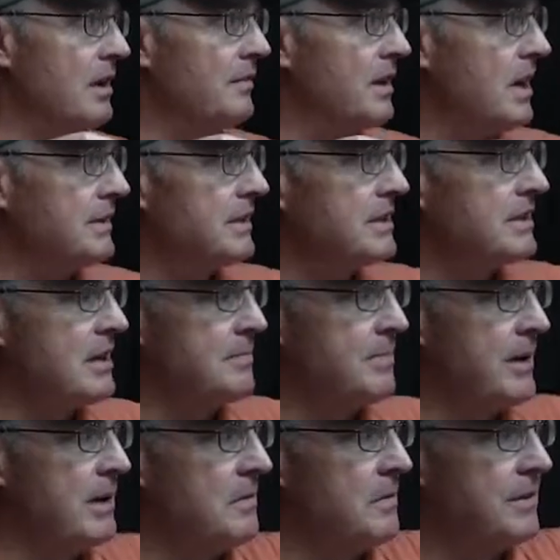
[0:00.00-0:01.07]
I've got this
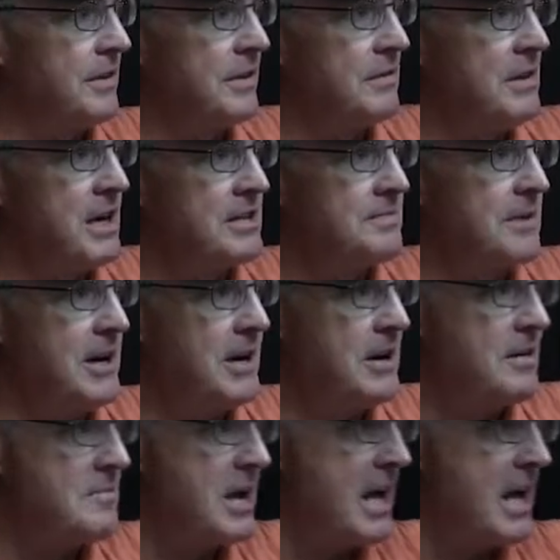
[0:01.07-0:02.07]
up here with the recipe on the